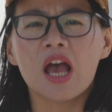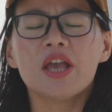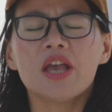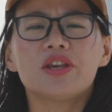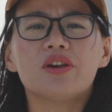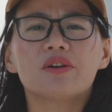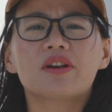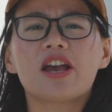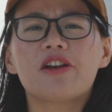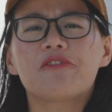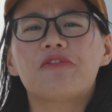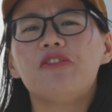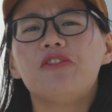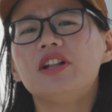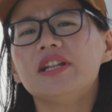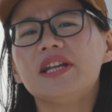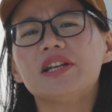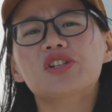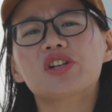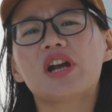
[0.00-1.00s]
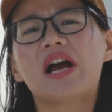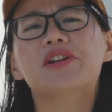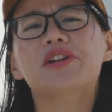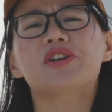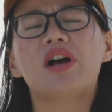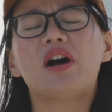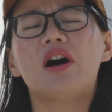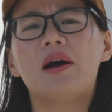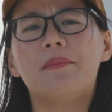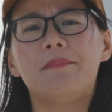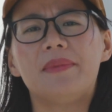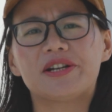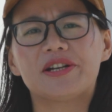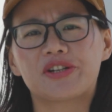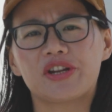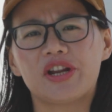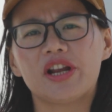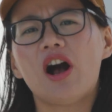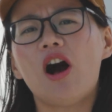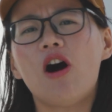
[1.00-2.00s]
You can fully charge our
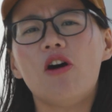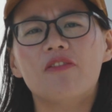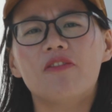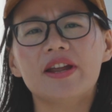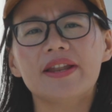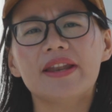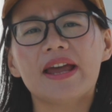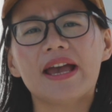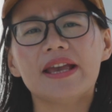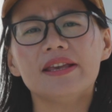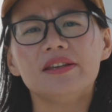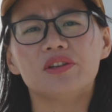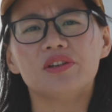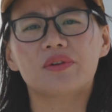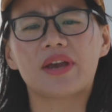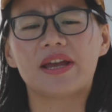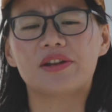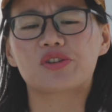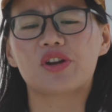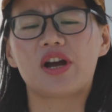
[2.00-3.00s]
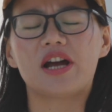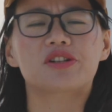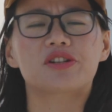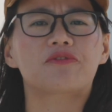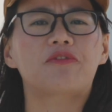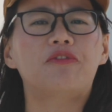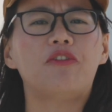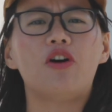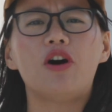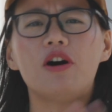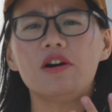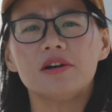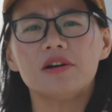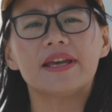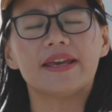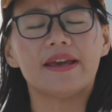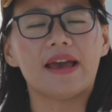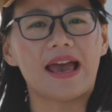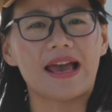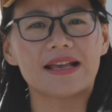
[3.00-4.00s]
machine overnight. You can charge 4
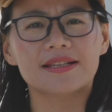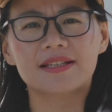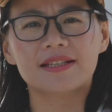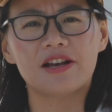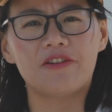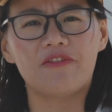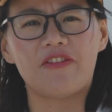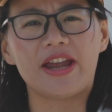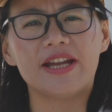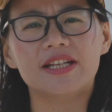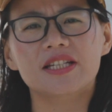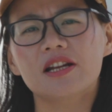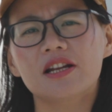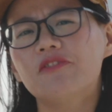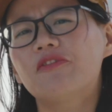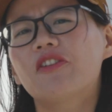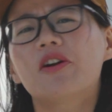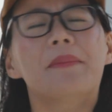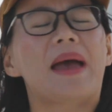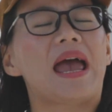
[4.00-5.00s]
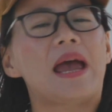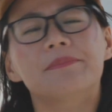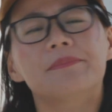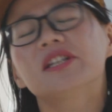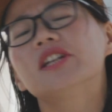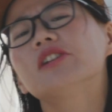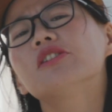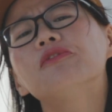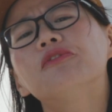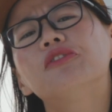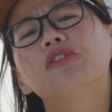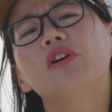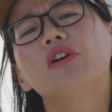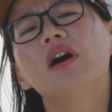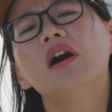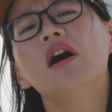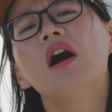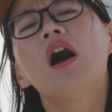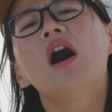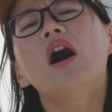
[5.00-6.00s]
excavator from empty to
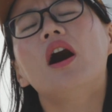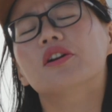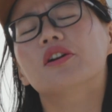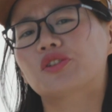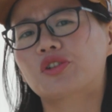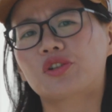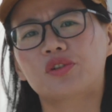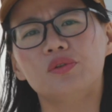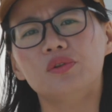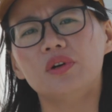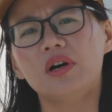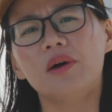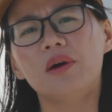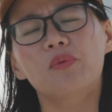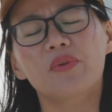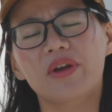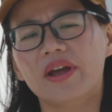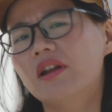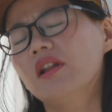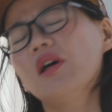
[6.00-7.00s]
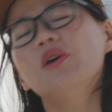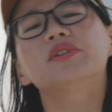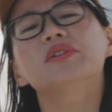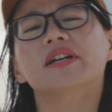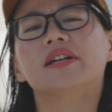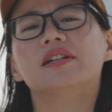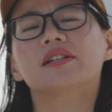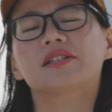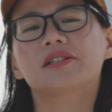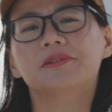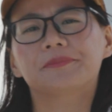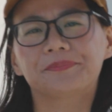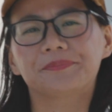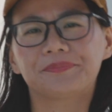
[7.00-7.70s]
full or 2 wheel loaded.